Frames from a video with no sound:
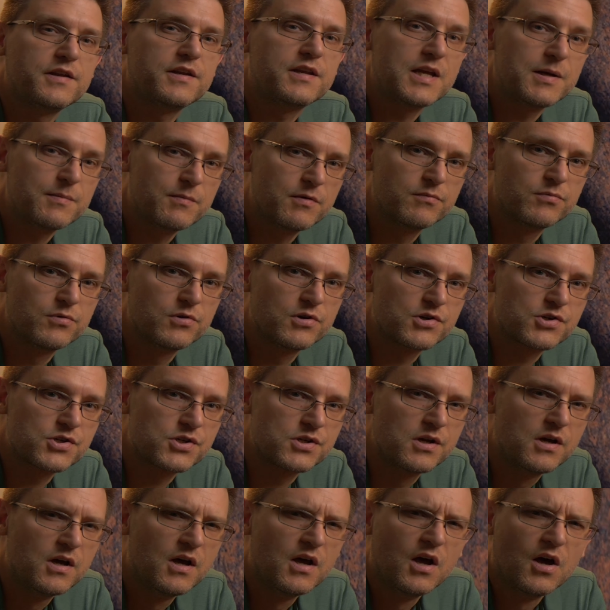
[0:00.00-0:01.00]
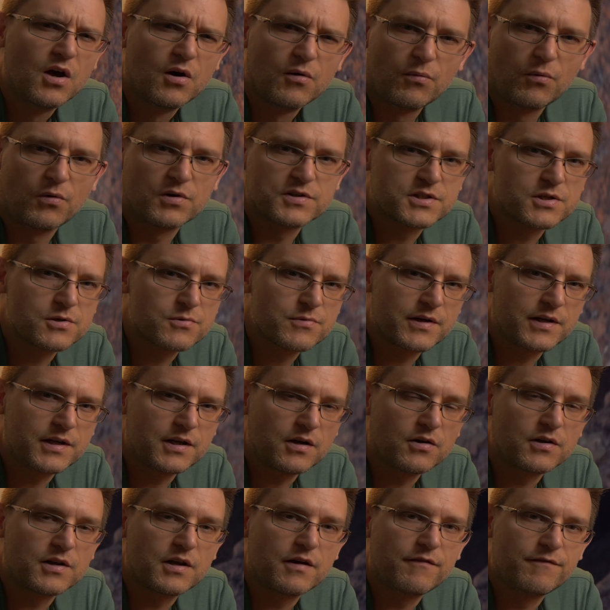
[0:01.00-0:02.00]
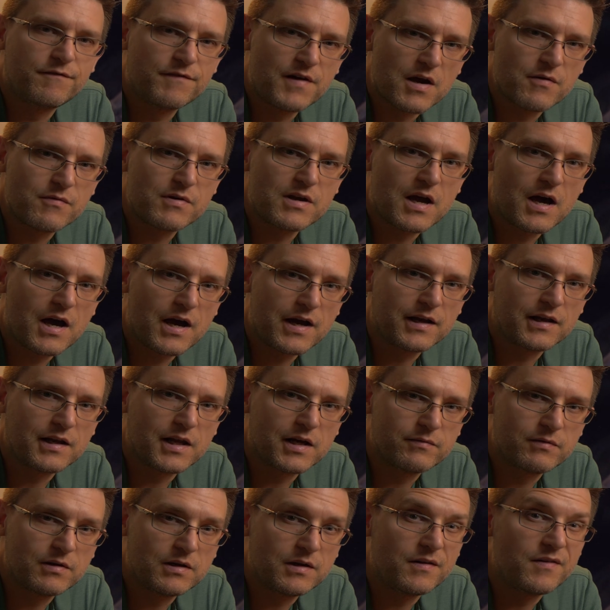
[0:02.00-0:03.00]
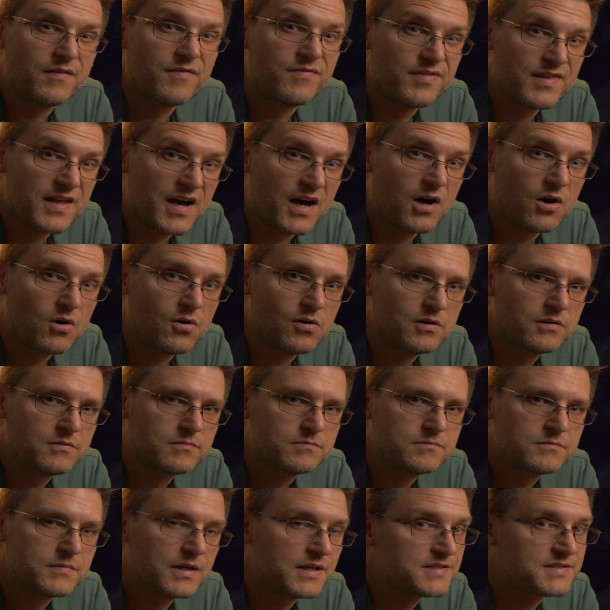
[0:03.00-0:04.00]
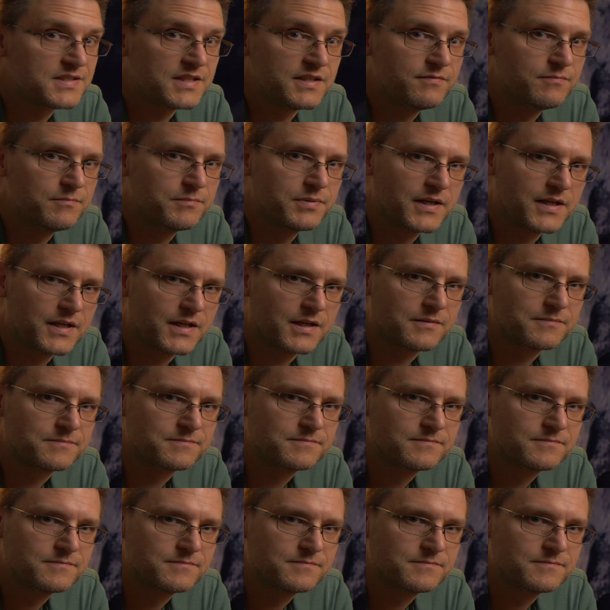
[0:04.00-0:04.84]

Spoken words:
in the demo version was already on a very high level. Now it's even better.